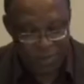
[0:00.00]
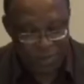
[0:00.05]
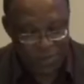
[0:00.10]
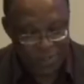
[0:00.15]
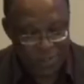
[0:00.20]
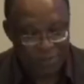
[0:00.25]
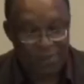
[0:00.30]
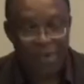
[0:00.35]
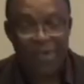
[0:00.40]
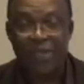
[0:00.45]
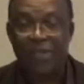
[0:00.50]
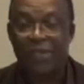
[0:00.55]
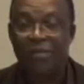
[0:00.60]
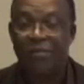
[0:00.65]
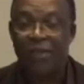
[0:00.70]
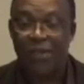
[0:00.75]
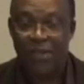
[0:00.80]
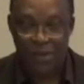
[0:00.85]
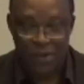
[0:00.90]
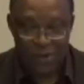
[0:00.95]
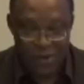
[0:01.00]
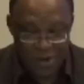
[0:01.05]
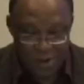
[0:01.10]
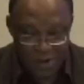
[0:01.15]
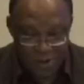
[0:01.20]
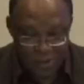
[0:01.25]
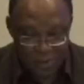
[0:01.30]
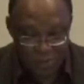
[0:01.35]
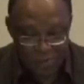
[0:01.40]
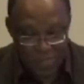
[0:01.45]
though it's relatively
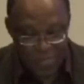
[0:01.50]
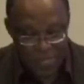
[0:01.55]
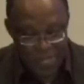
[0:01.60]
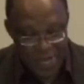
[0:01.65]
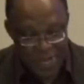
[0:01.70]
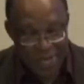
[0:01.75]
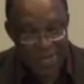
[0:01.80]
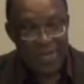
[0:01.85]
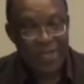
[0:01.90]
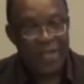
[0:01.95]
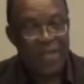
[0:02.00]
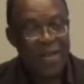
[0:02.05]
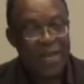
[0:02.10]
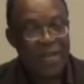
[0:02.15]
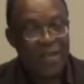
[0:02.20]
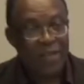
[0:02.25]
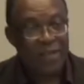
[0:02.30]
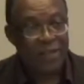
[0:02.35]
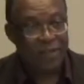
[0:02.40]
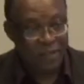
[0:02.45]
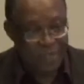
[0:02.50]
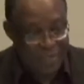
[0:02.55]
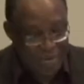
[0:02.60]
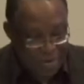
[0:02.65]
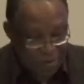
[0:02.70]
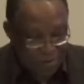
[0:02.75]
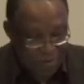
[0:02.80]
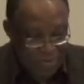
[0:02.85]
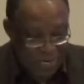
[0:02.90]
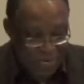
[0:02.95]
long, then this
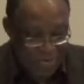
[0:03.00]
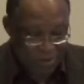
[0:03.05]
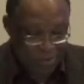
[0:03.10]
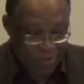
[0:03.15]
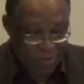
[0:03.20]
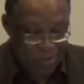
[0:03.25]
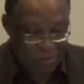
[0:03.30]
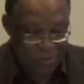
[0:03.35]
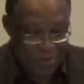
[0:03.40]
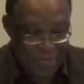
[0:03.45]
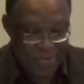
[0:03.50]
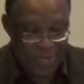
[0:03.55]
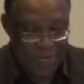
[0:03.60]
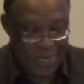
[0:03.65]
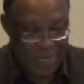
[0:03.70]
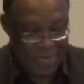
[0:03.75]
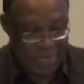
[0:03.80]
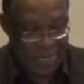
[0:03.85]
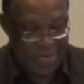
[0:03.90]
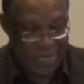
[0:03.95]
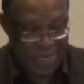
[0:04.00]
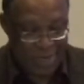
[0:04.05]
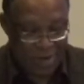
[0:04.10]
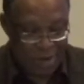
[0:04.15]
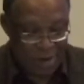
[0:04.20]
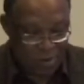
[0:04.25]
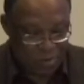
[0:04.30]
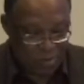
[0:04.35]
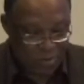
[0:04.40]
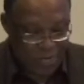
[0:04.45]
timeline will be
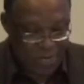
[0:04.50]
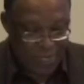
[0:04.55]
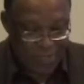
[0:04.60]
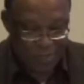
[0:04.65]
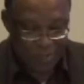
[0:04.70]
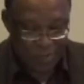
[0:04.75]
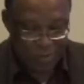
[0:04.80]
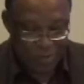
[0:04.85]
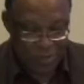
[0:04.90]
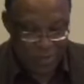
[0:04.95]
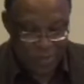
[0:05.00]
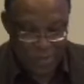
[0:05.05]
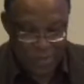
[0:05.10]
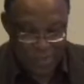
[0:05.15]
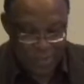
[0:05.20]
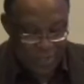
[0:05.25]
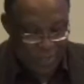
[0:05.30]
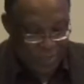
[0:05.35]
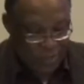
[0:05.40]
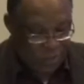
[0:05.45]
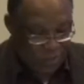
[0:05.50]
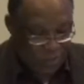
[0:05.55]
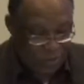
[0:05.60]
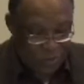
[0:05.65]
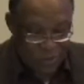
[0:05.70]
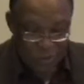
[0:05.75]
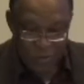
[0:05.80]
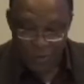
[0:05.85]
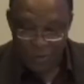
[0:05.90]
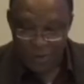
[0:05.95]
incomprehensible to
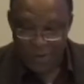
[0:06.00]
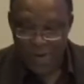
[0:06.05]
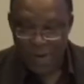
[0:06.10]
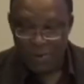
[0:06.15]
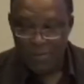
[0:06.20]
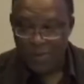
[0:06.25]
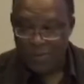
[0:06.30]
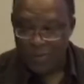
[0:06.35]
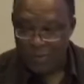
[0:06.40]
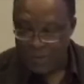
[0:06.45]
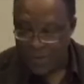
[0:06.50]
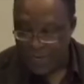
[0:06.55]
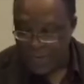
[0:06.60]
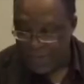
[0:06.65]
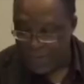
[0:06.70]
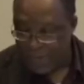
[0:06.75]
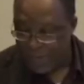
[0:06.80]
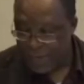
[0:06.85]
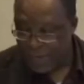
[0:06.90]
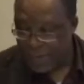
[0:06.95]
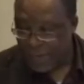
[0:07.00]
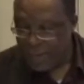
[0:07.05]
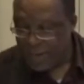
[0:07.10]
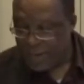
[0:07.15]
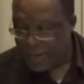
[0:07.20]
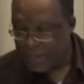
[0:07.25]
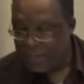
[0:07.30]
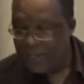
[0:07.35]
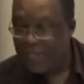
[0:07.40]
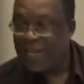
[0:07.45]
you, I'm afraid.
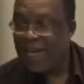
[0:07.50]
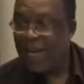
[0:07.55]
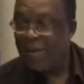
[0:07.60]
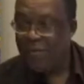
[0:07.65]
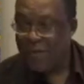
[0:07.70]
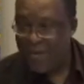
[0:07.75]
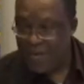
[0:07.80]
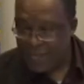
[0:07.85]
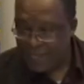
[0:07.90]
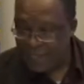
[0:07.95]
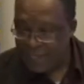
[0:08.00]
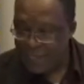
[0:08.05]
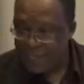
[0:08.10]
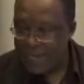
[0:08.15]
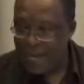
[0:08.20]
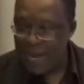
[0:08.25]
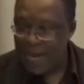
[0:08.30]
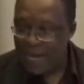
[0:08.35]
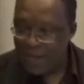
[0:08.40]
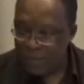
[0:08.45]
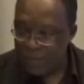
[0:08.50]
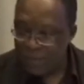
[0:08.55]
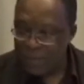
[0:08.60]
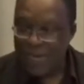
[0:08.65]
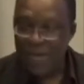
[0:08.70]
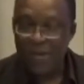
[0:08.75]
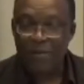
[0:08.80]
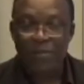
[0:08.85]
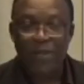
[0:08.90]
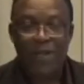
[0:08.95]
Because the timeline is tam
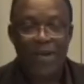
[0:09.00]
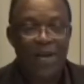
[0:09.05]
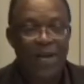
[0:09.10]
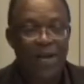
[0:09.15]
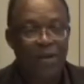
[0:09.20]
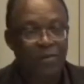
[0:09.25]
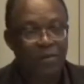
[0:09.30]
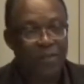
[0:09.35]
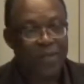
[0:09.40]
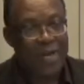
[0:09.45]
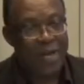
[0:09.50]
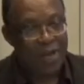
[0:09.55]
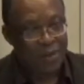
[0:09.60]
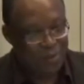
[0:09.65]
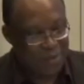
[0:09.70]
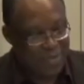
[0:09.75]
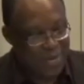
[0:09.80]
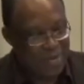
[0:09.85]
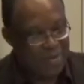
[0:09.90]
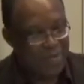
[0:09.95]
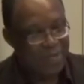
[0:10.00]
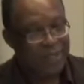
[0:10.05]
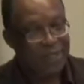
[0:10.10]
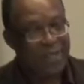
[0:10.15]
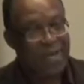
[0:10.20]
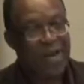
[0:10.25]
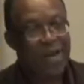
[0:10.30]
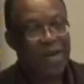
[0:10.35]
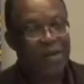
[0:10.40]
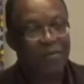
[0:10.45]
tam tam tam tam
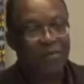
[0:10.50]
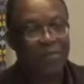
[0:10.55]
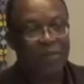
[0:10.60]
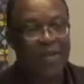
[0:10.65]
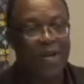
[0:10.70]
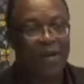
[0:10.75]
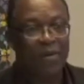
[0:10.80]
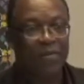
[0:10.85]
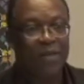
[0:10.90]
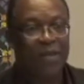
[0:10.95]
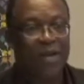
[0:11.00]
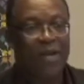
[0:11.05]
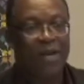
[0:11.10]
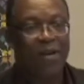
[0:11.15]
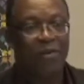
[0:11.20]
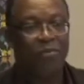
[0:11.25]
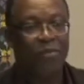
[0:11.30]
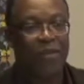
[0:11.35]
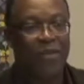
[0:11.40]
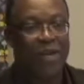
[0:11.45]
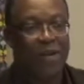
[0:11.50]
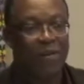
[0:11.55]
tam tam tam